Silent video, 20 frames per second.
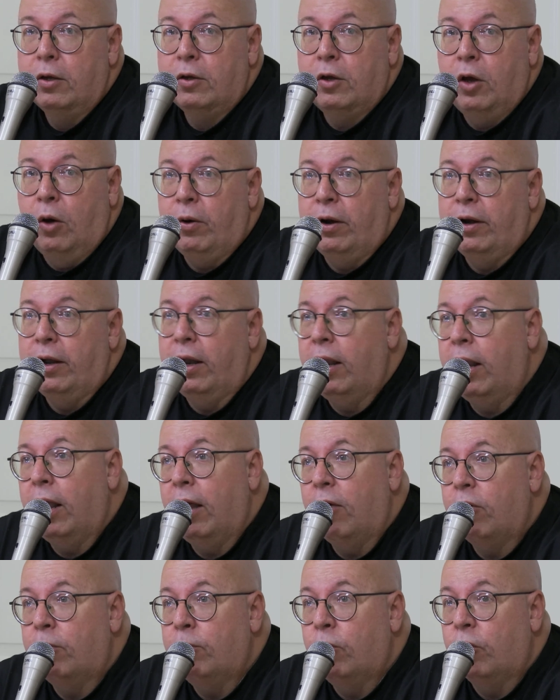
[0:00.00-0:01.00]
Conan and
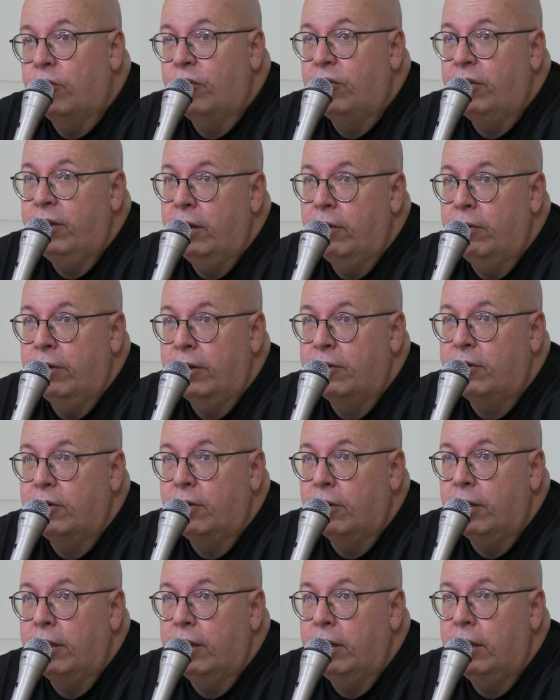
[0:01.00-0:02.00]
Howard more
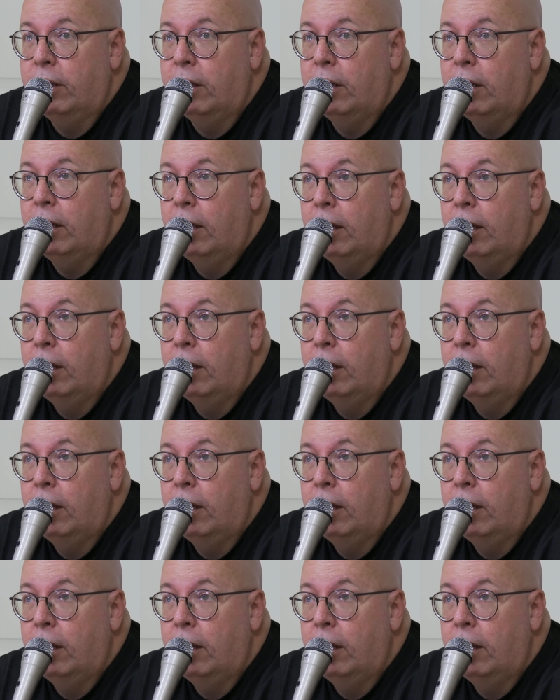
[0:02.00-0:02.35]
seriously,